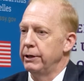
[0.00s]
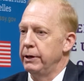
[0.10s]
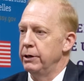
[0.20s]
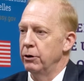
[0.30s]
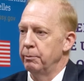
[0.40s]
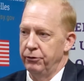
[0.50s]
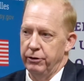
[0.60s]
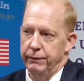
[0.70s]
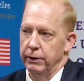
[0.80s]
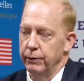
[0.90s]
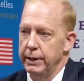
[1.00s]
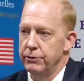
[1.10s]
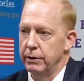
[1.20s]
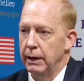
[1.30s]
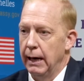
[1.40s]
of the Indo-Pacific
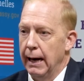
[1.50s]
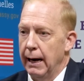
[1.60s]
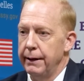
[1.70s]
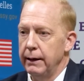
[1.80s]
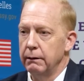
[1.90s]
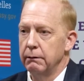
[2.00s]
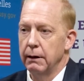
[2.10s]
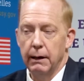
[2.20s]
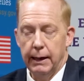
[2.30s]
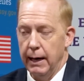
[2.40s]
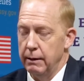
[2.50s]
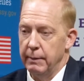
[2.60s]
region. I think, again, in